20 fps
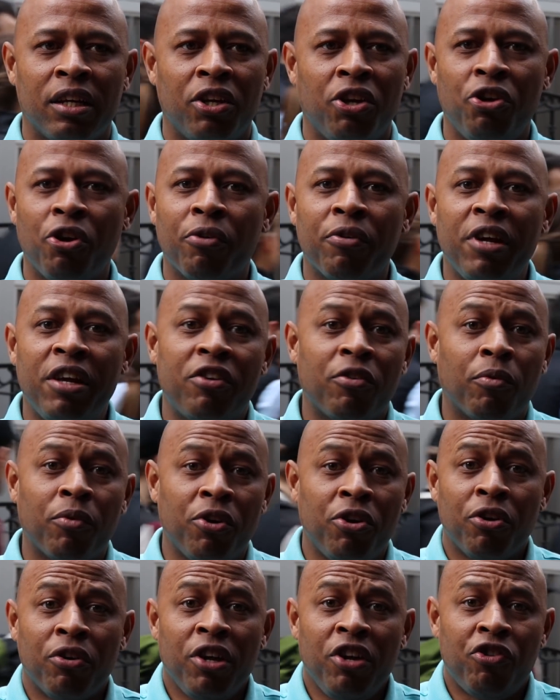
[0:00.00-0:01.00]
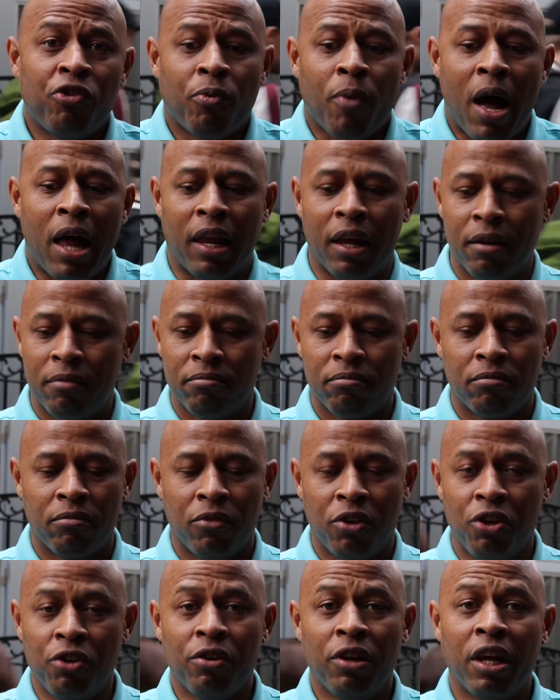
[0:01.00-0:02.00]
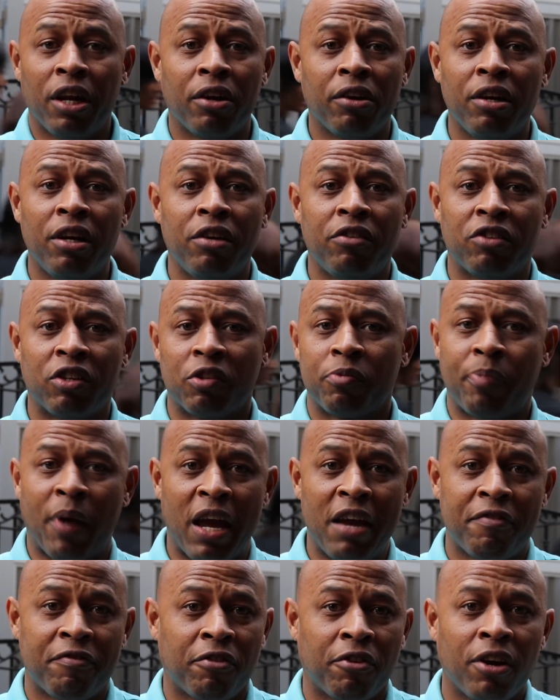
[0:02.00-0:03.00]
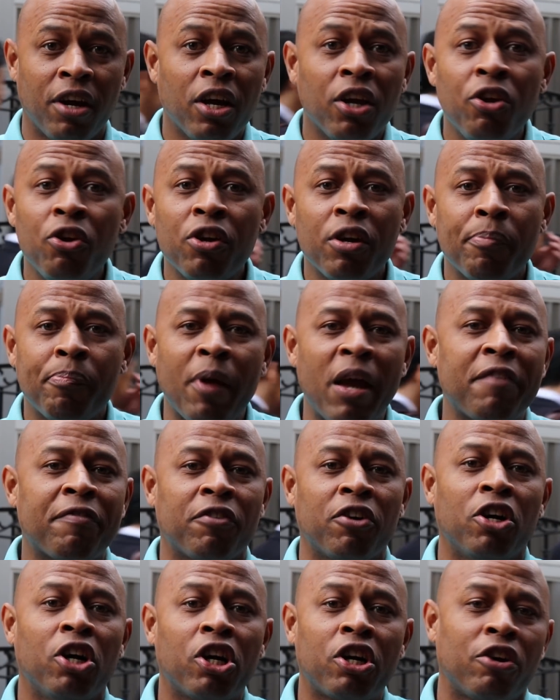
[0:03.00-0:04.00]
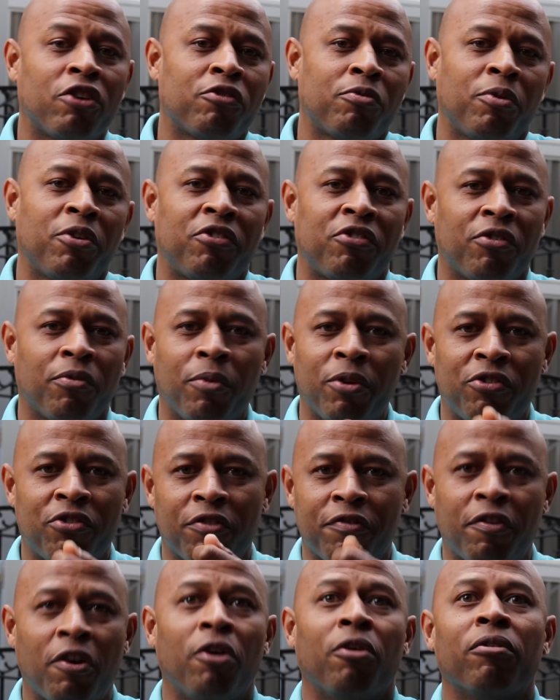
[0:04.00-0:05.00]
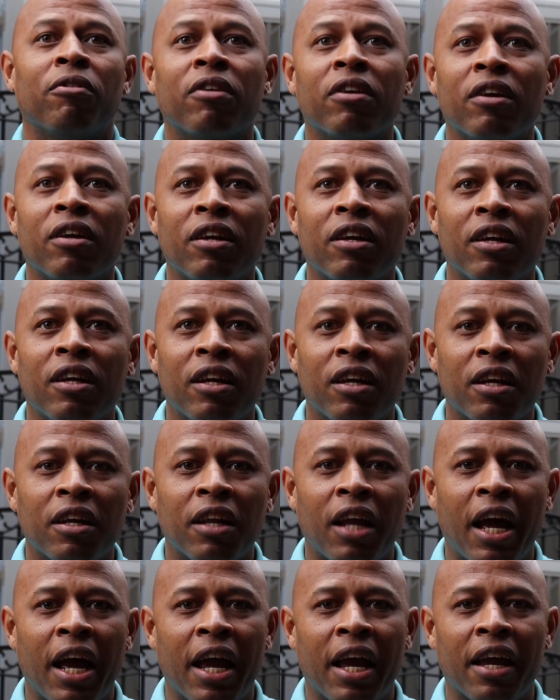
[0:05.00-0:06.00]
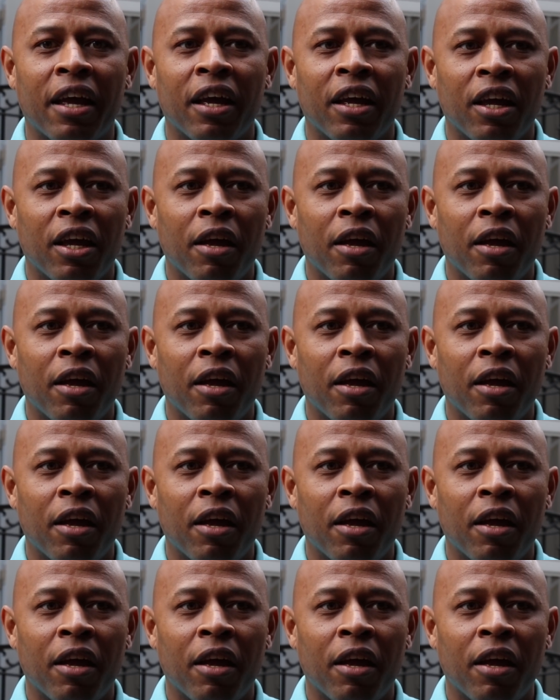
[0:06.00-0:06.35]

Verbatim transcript: you don't need to, you don't need your wallet. You literally just pay for you can pay for hookers with with your phone. Like